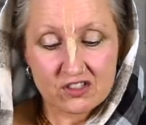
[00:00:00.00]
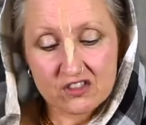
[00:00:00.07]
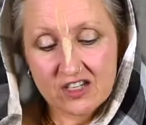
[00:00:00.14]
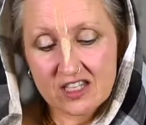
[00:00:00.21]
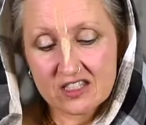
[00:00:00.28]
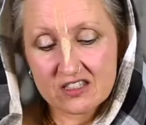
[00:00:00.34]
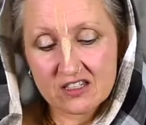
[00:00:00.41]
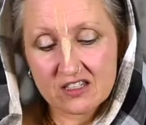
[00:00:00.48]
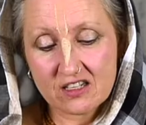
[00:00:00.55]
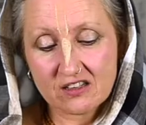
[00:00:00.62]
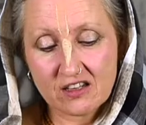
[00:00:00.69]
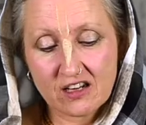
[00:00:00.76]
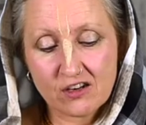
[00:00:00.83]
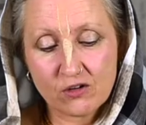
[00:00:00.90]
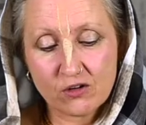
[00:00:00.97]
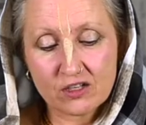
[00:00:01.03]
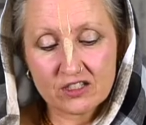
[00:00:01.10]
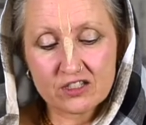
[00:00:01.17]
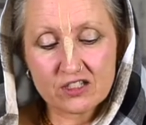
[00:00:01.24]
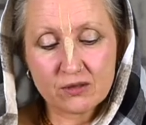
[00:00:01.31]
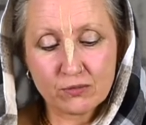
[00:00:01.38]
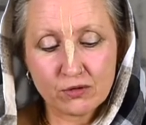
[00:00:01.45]
in transcendental
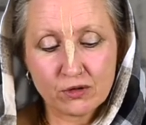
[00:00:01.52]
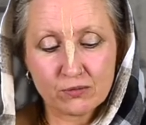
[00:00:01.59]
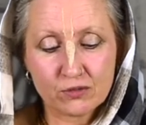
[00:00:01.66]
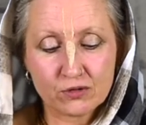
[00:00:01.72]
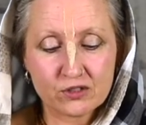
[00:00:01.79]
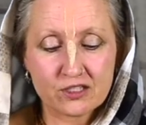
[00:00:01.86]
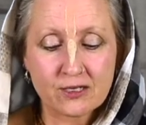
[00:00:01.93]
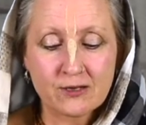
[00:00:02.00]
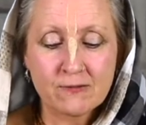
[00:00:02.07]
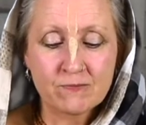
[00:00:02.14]
knowledge. Purport.